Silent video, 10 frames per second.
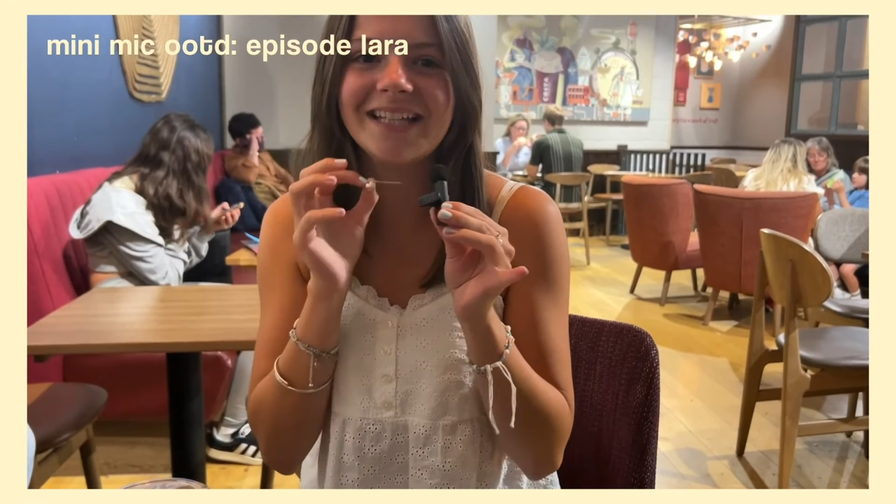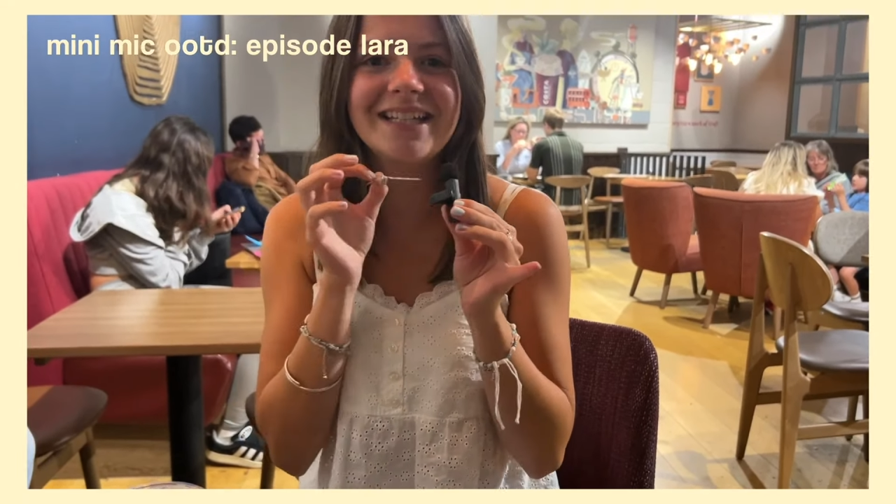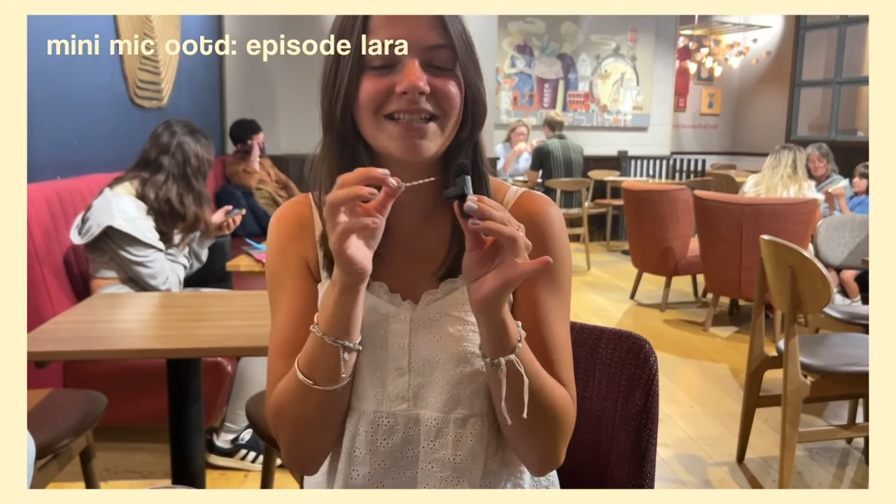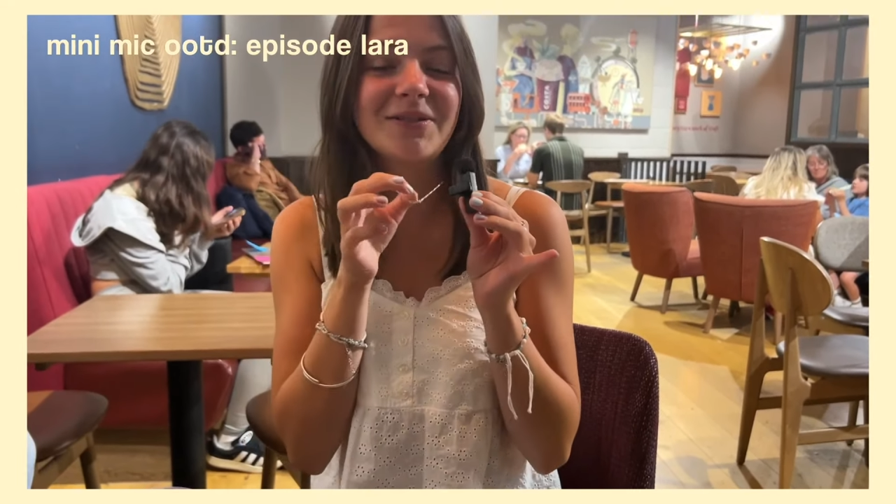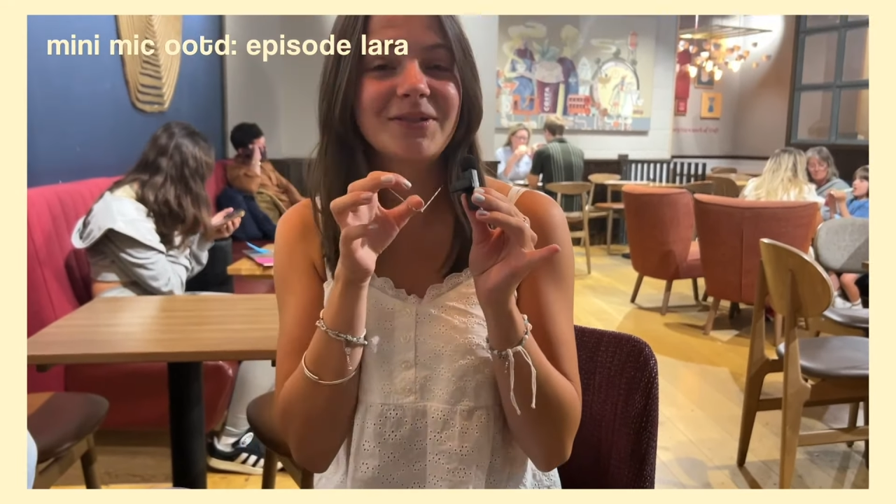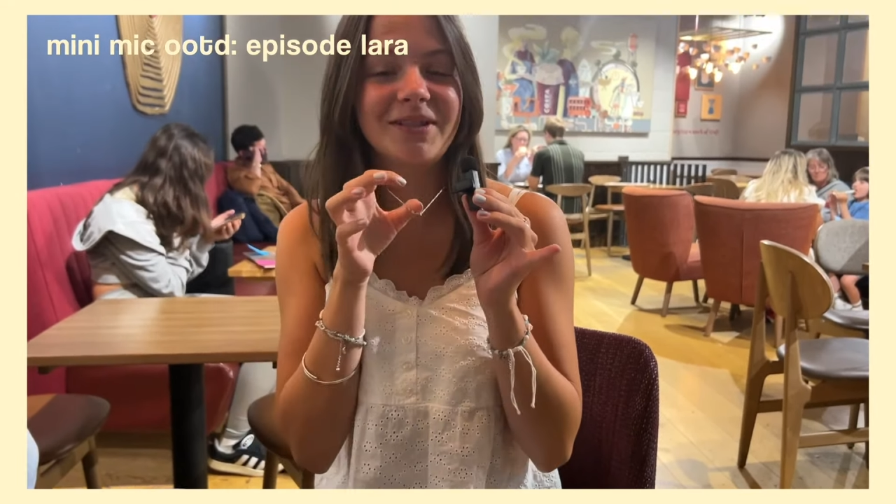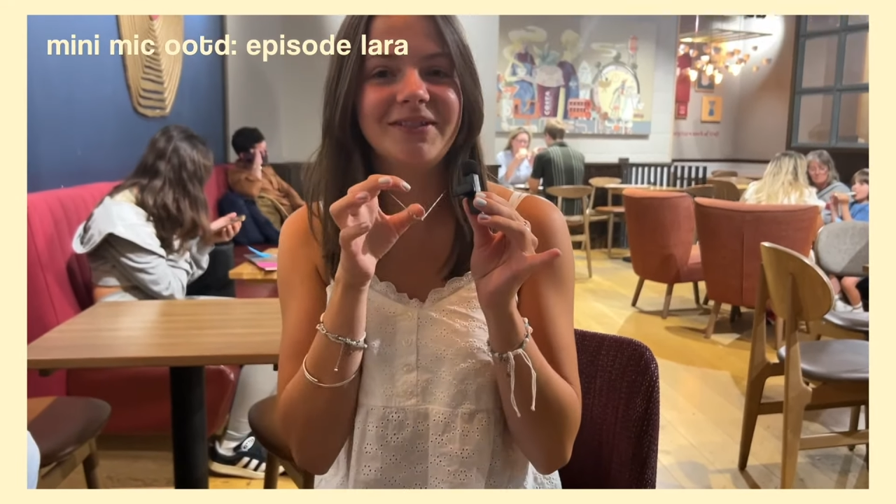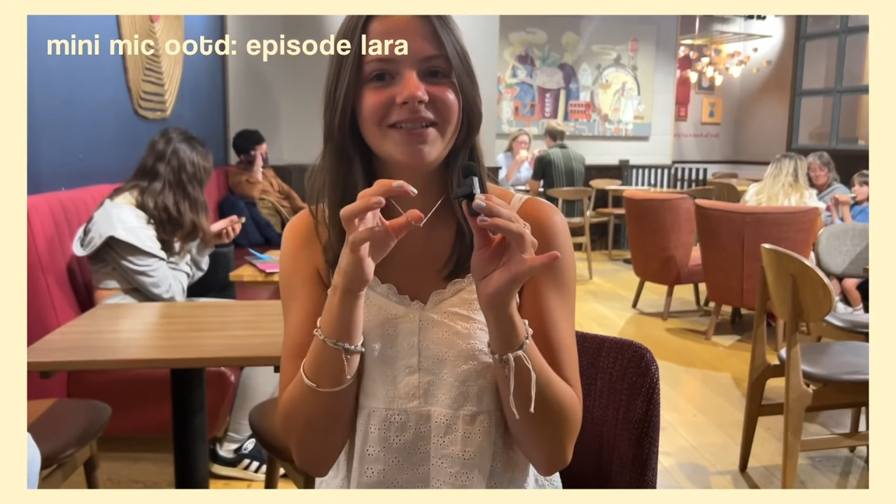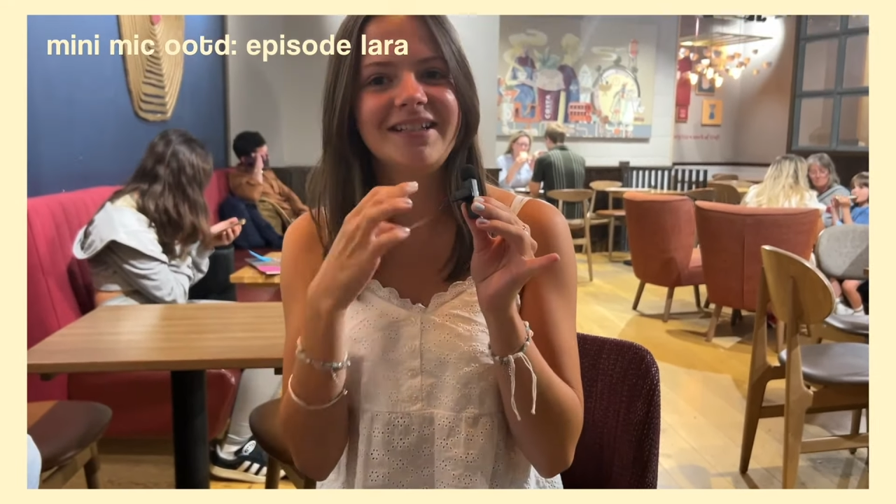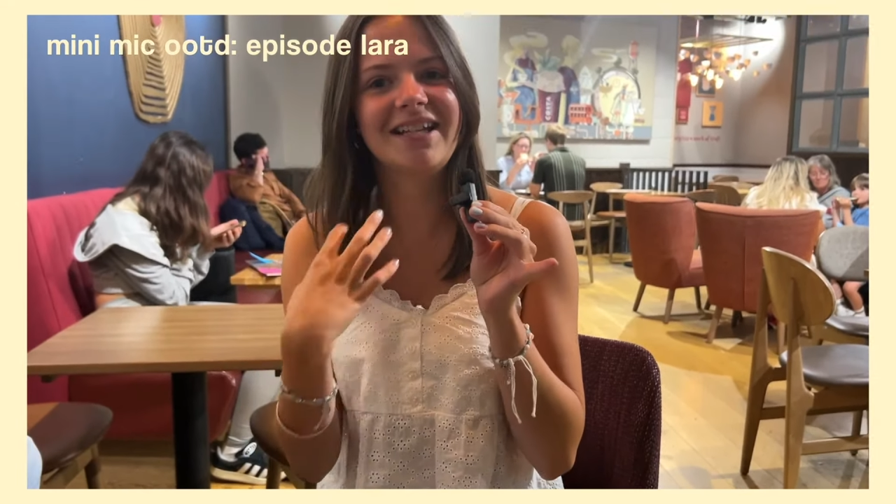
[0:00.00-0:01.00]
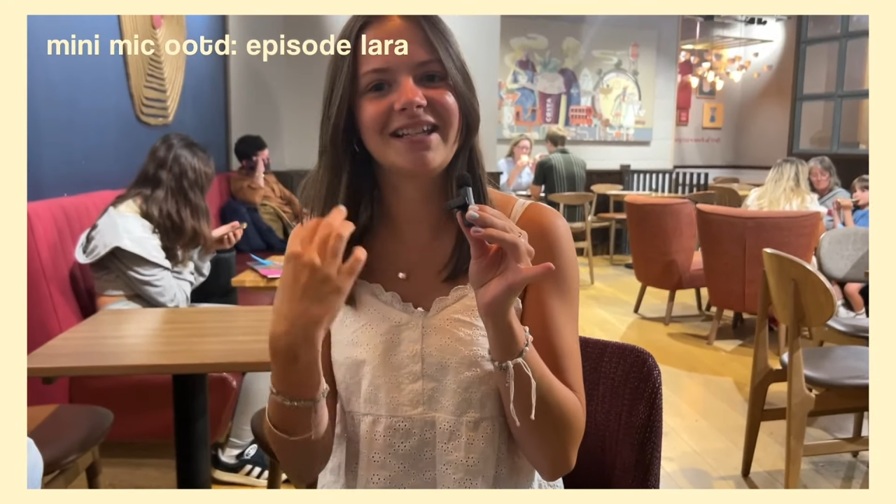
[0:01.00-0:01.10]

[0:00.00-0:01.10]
And this is also the